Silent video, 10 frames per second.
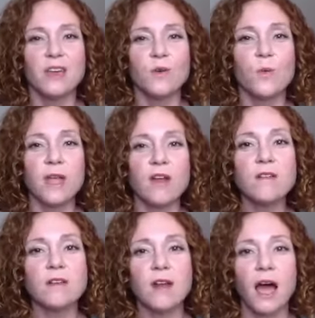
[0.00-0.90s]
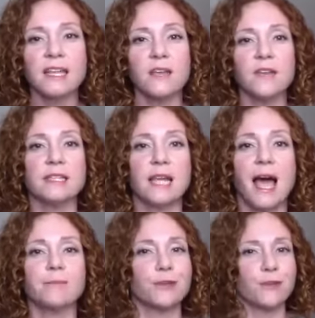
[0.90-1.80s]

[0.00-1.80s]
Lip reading: We are not giving it time to